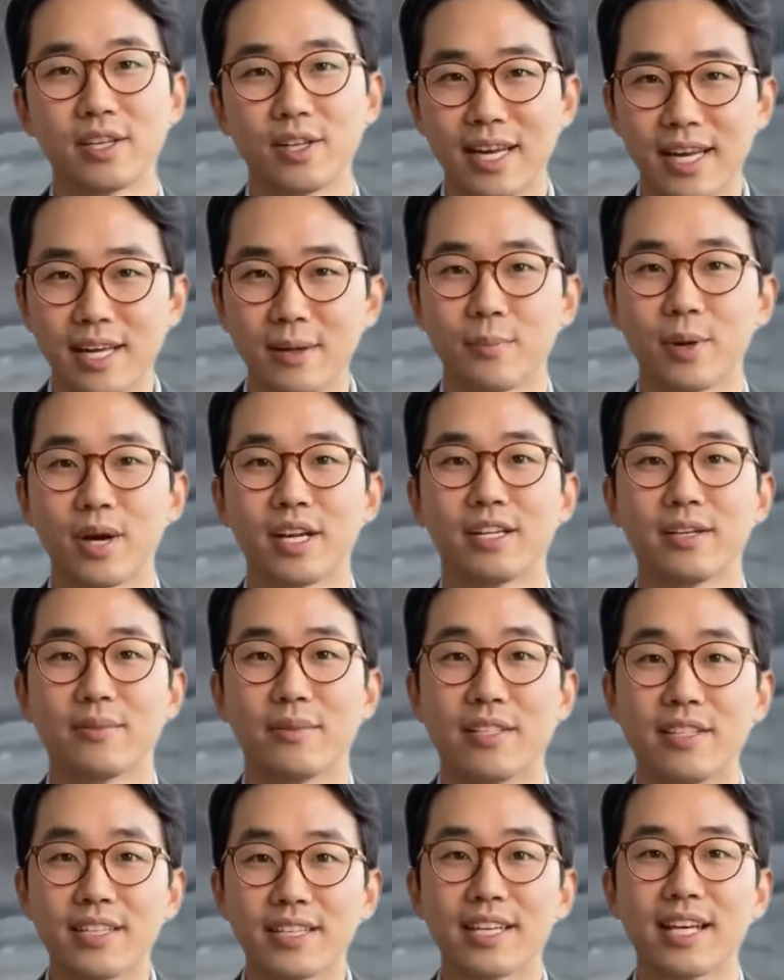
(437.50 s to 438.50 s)
Along with
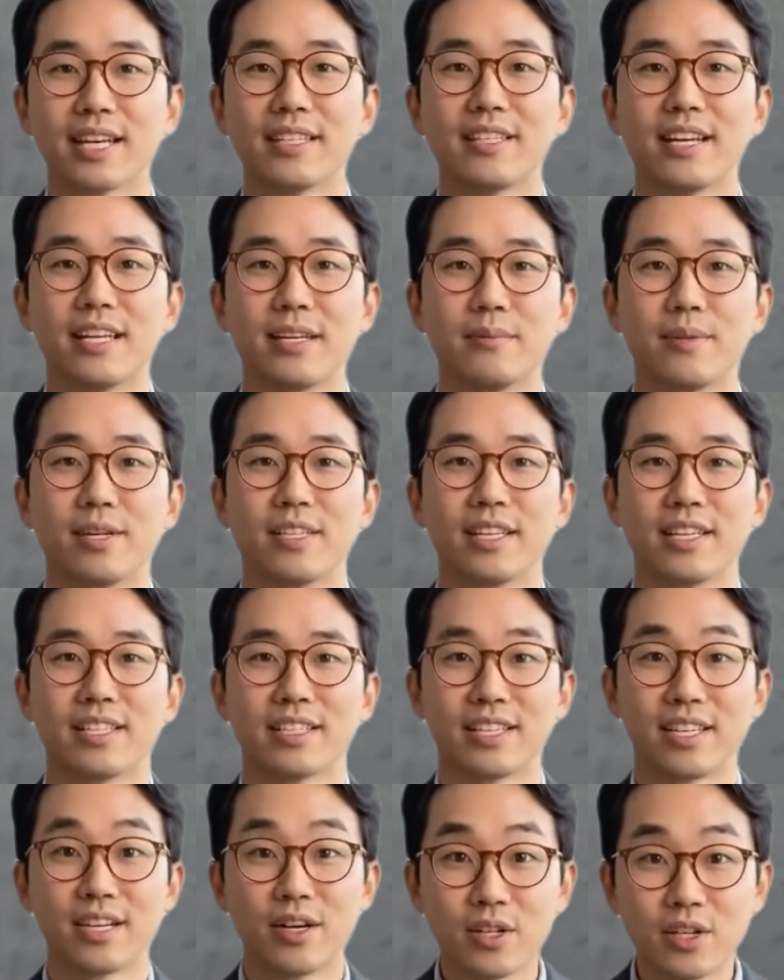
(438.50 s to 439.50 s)
cached munitions and
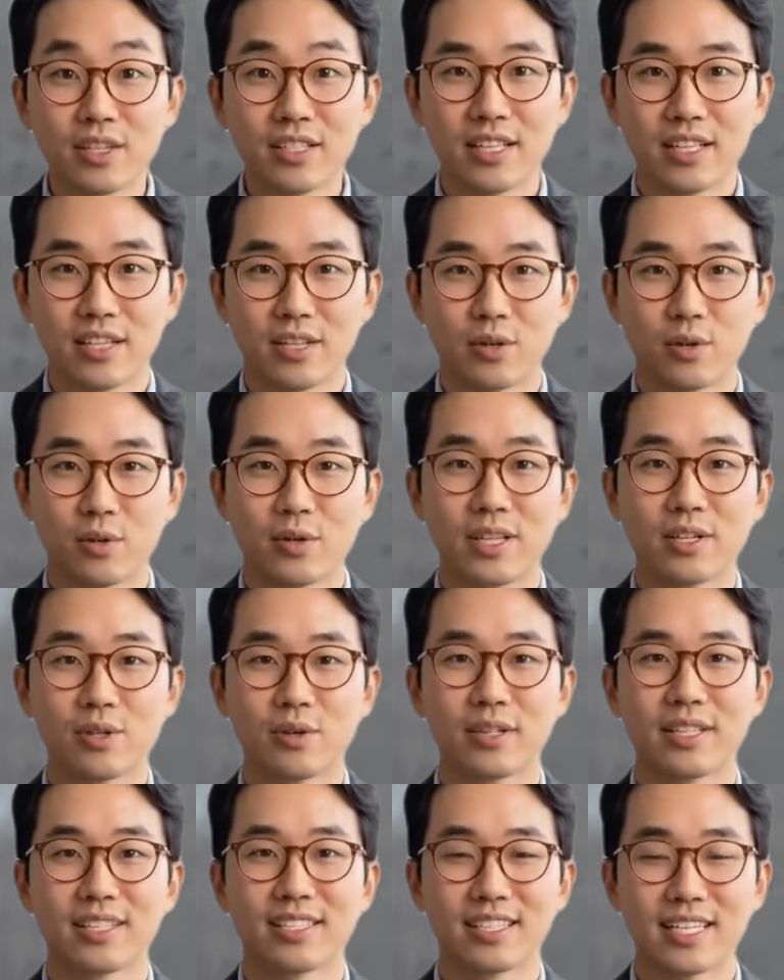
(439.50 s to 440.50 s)
support gear, are
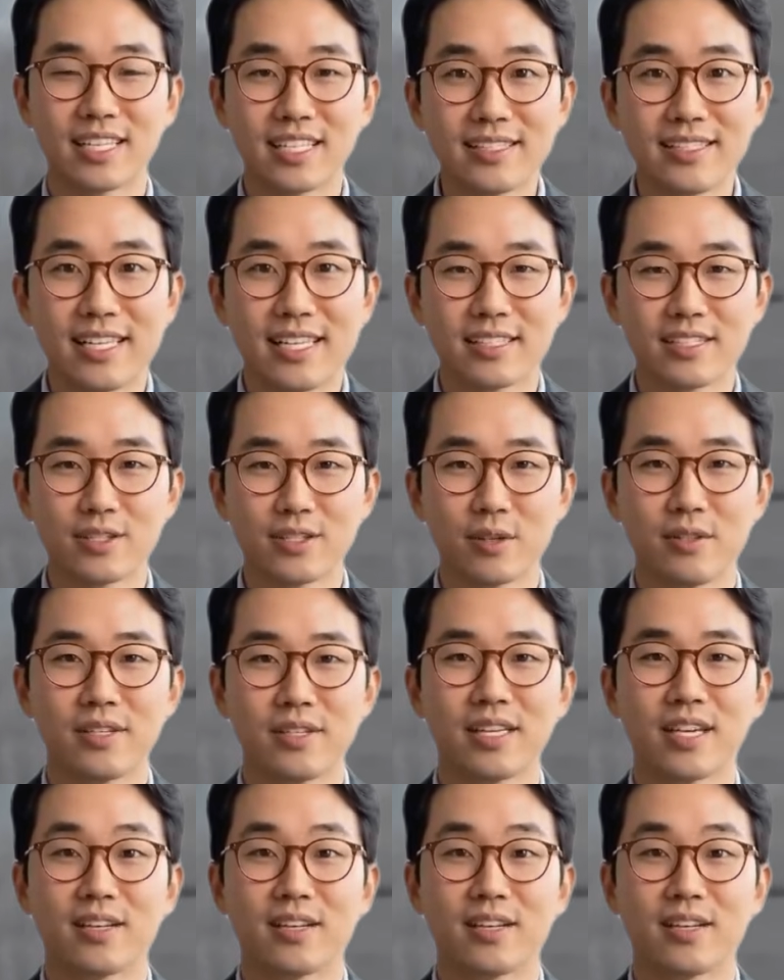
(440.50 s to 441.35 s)
completely neutralized.